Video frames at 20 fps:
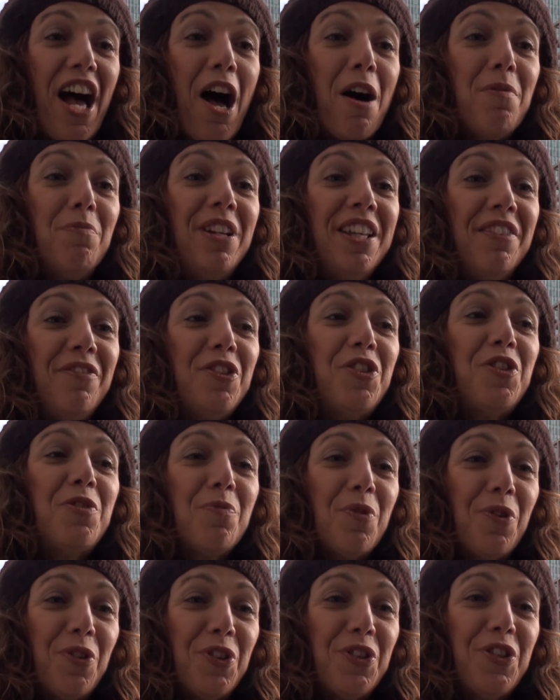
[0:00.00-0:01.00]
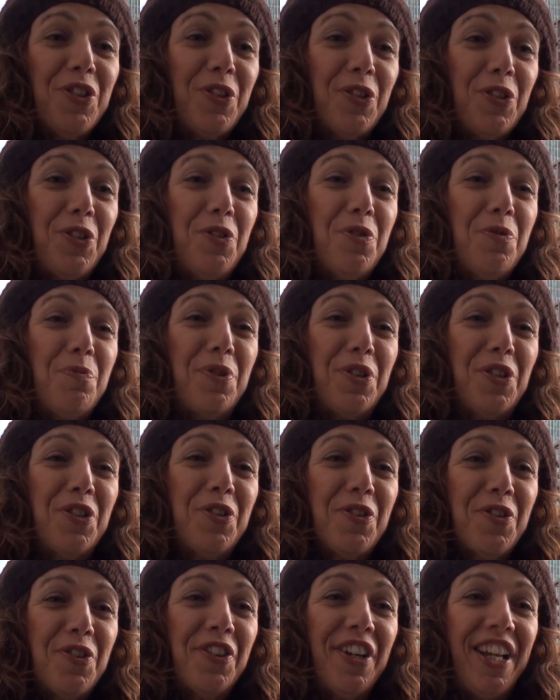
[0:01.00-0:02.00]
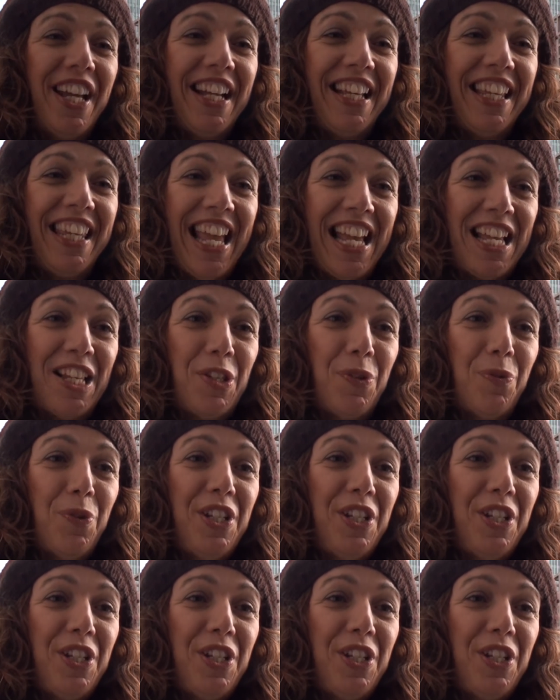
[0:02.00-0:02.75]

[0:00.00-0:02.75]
I'm leaving tomorrow to go to Pretoria. Yes,